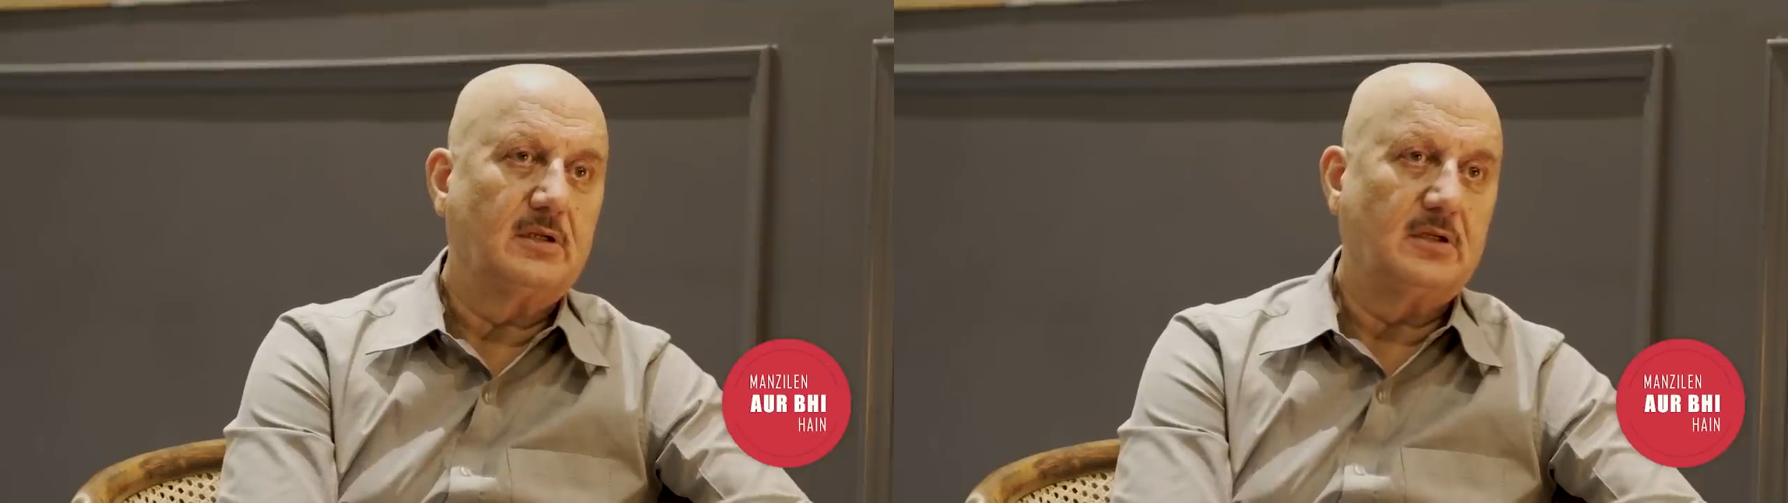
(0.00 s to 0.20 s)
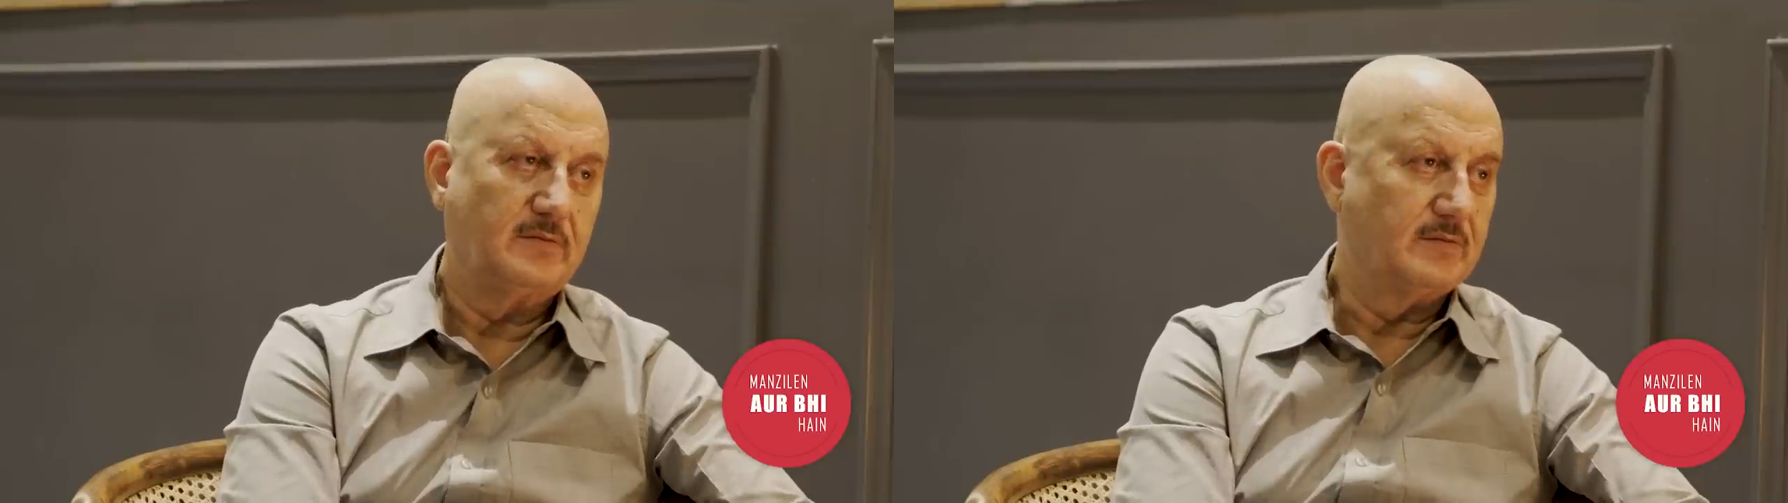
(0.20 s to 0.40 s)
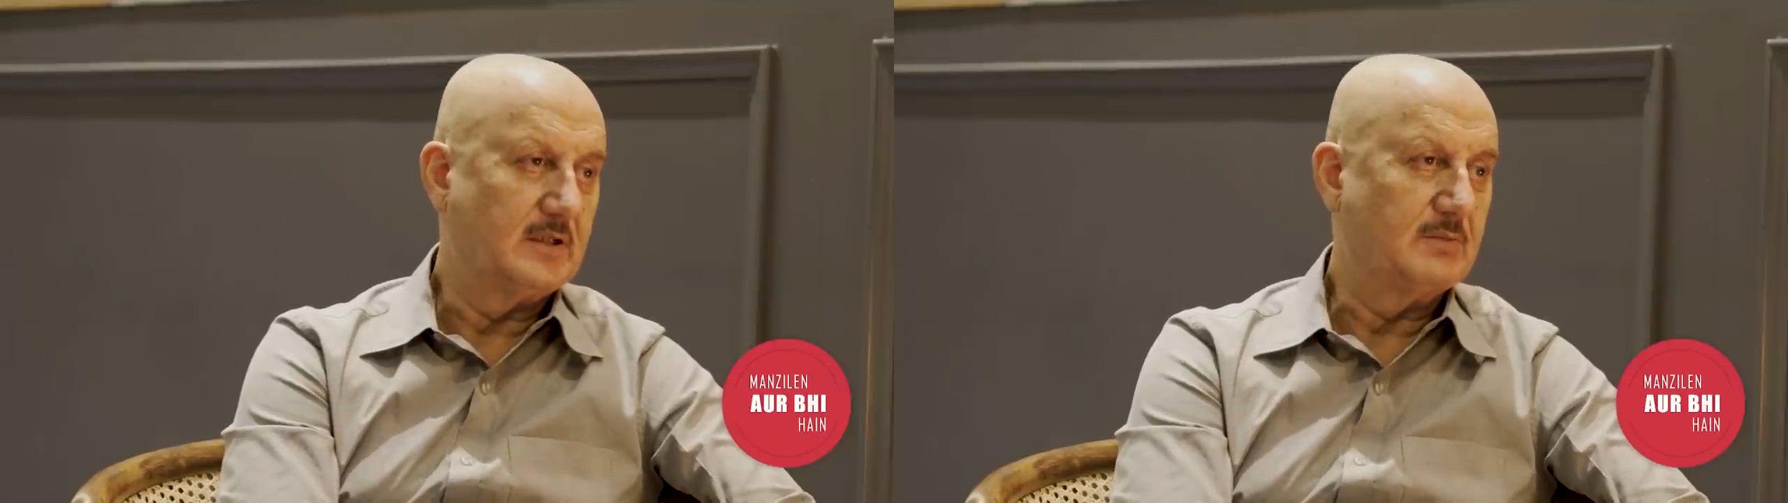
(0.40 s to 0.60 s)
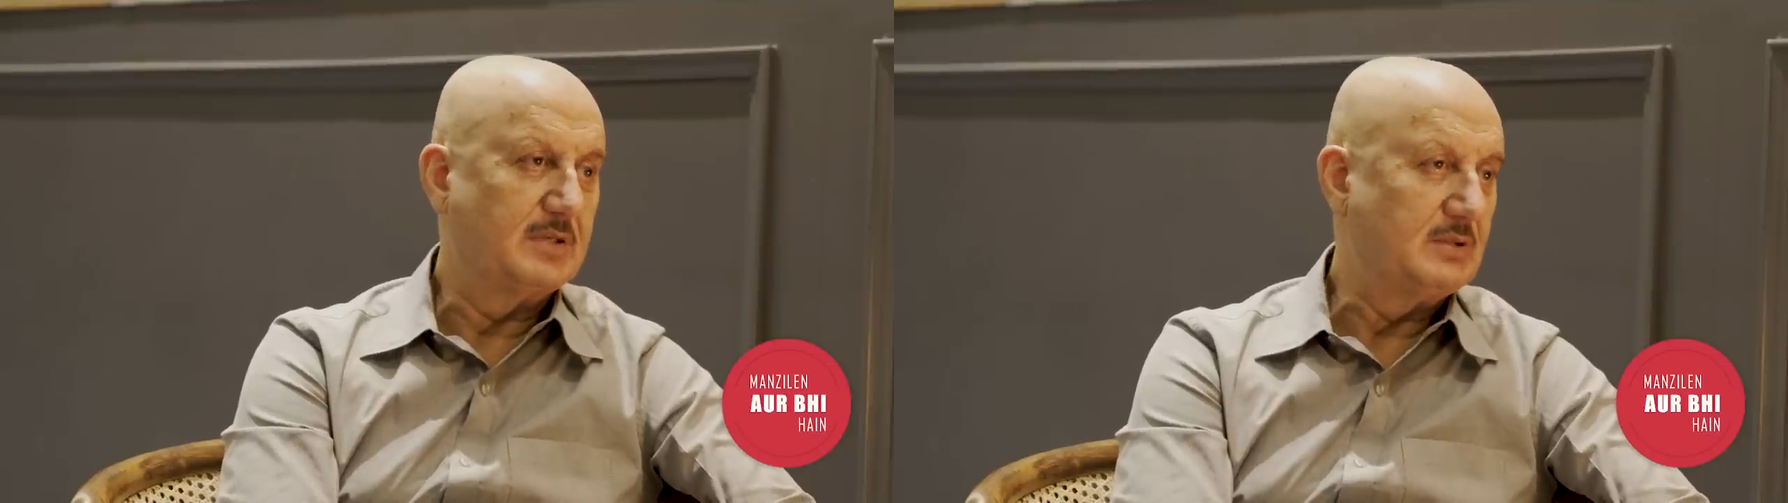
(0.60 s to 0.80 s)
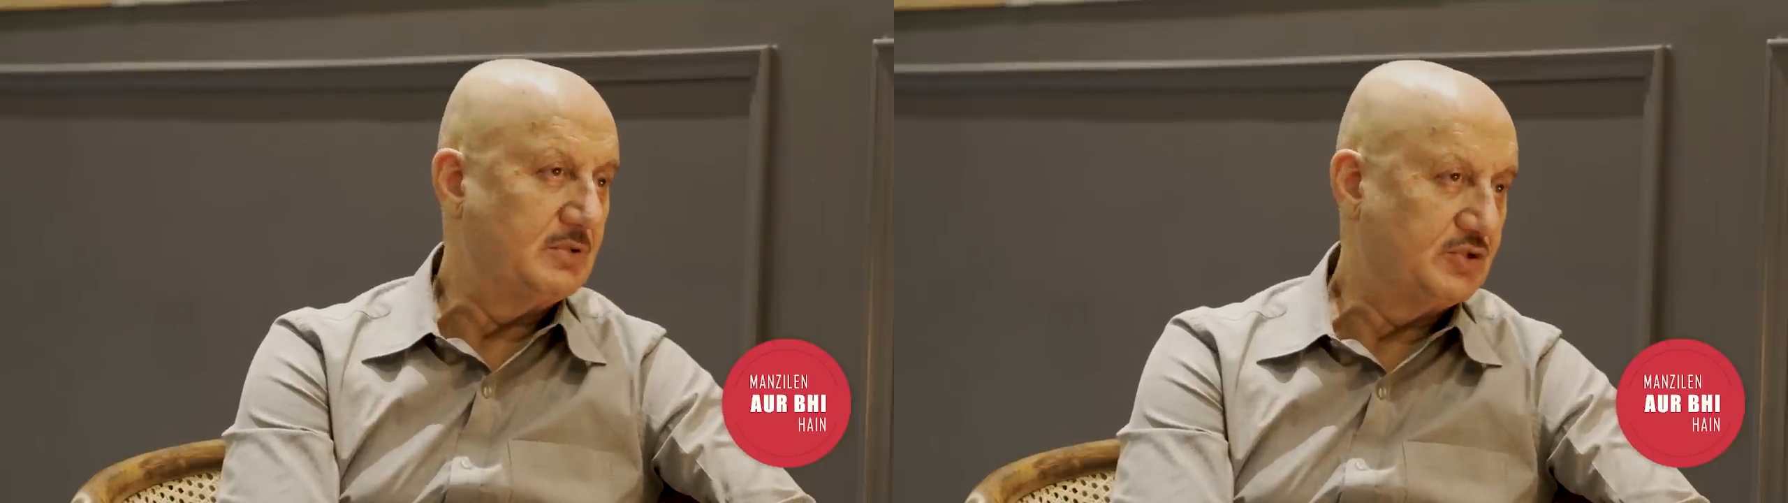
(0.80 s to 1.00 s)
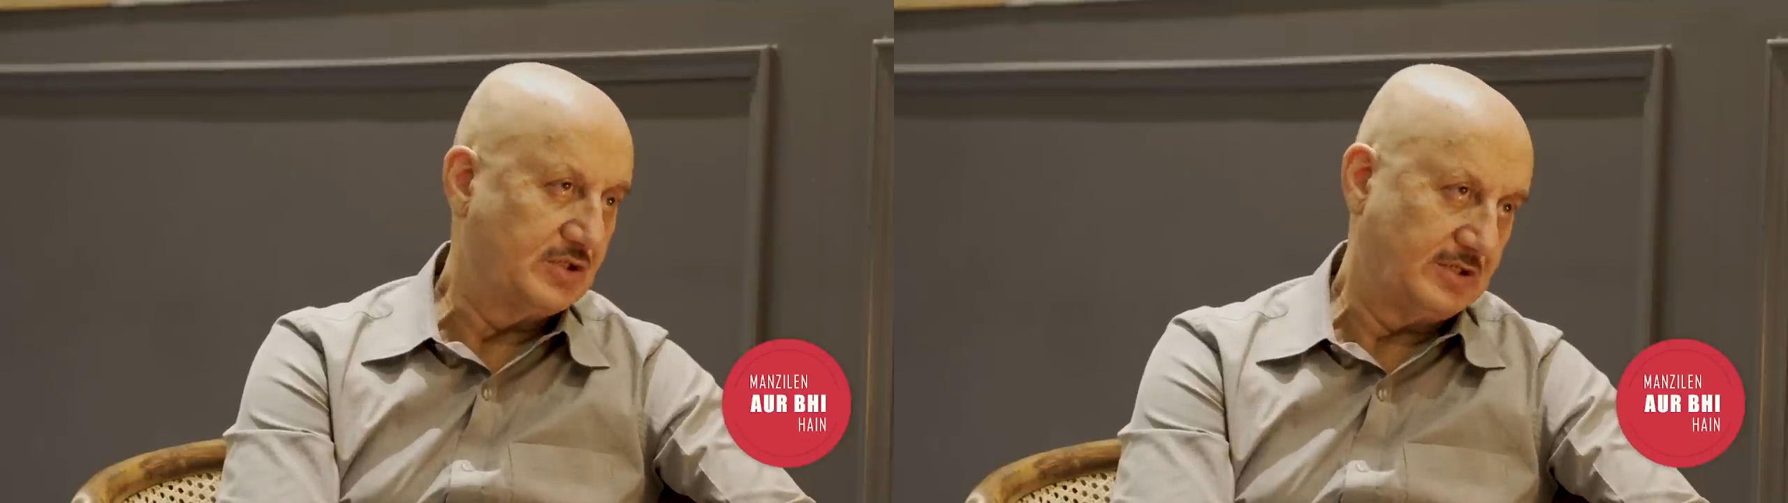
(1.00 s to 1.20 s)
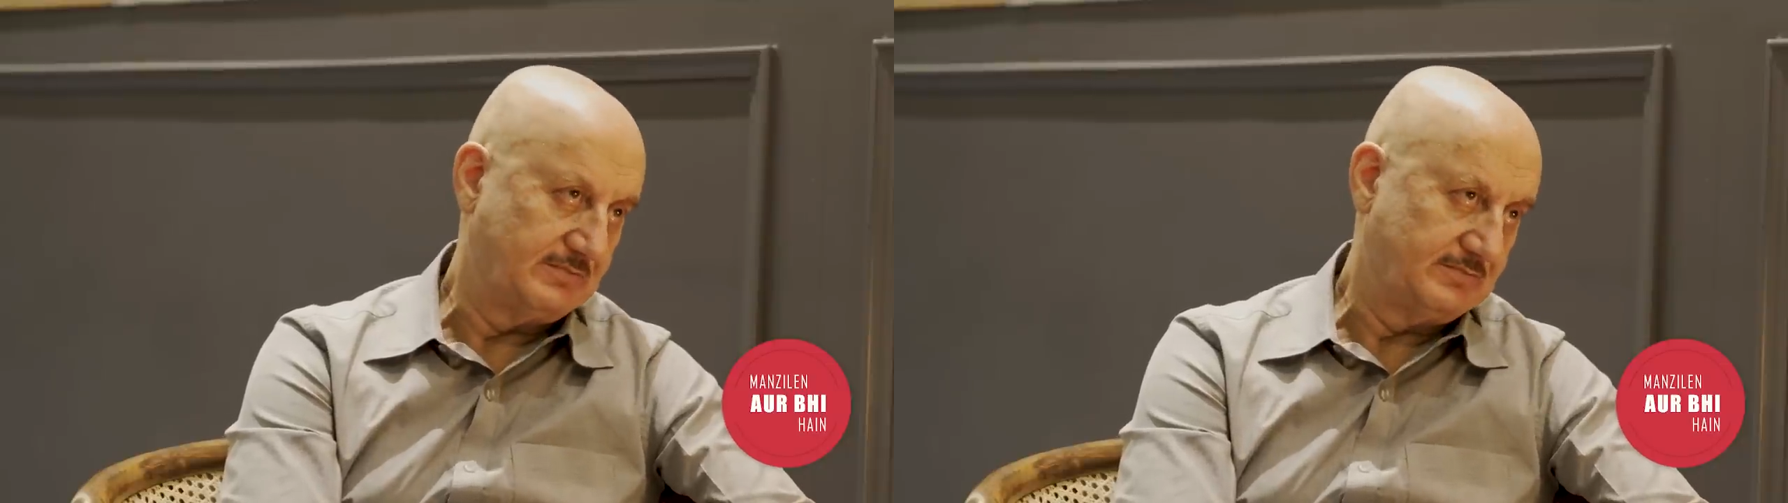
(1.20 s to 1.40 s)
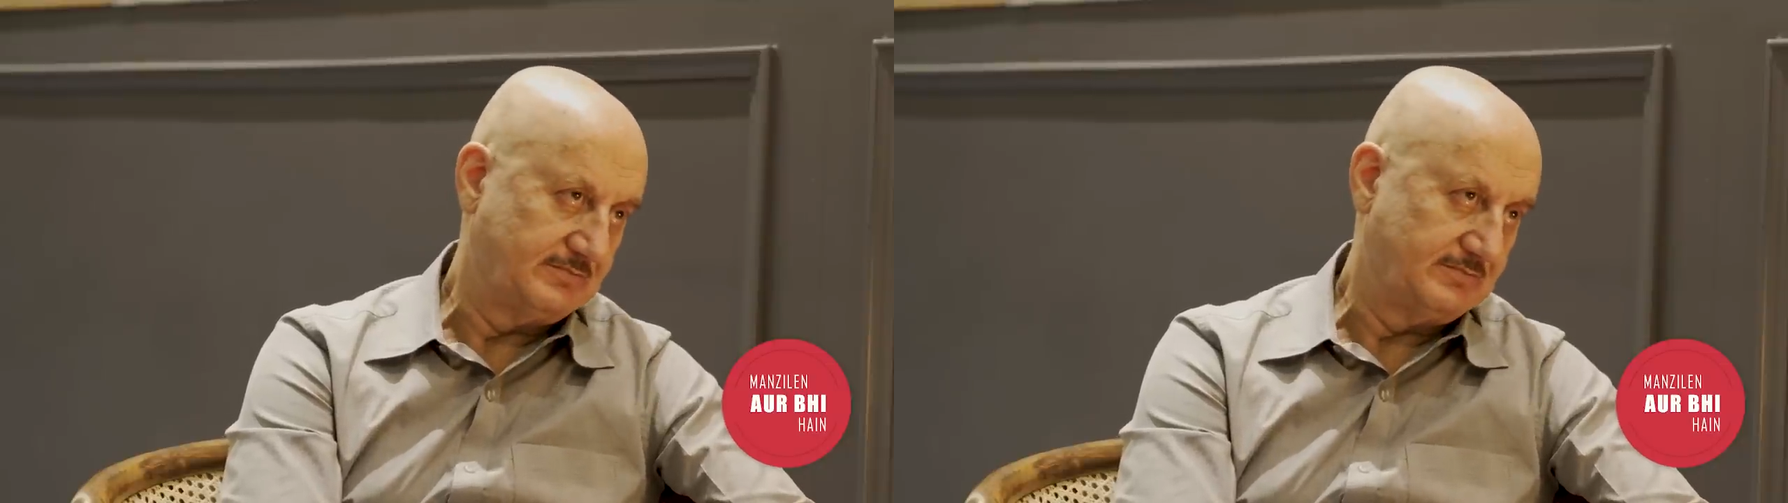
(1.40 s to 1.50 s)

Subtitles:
given the permission.